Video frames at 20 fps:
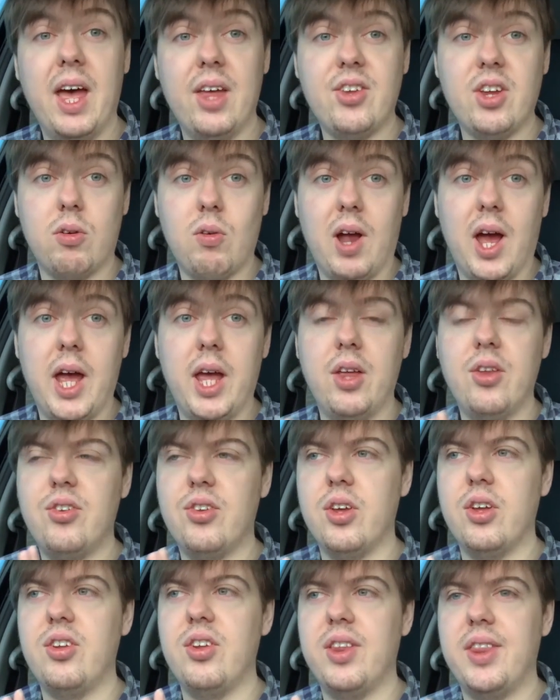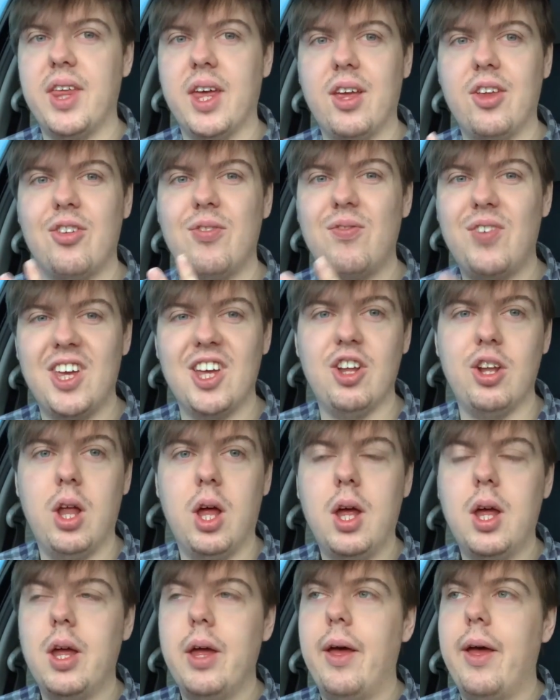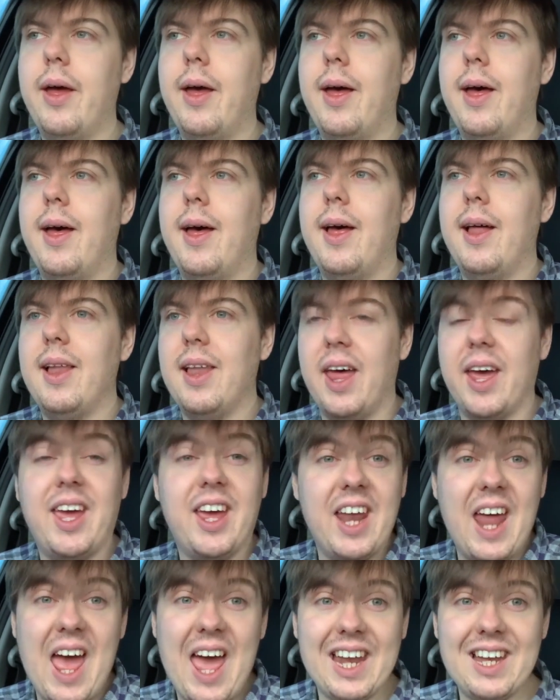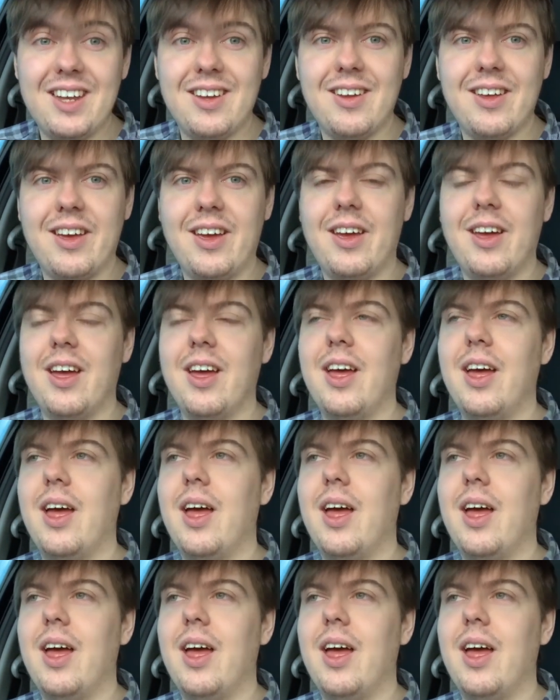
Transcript: As I write, certain things feel like an ending,